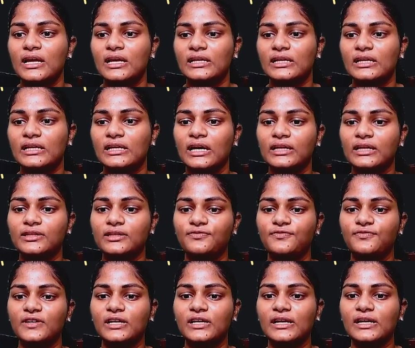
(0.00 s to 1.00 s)
the other
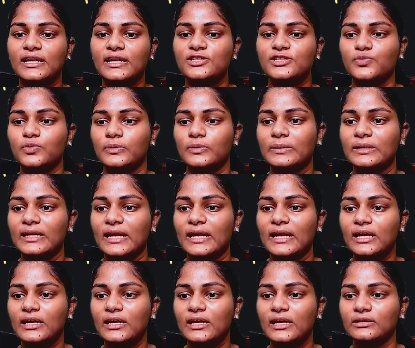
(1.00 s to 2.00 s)
field lines would be
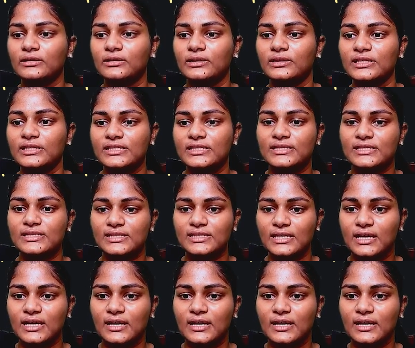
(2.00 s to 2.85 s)
like this.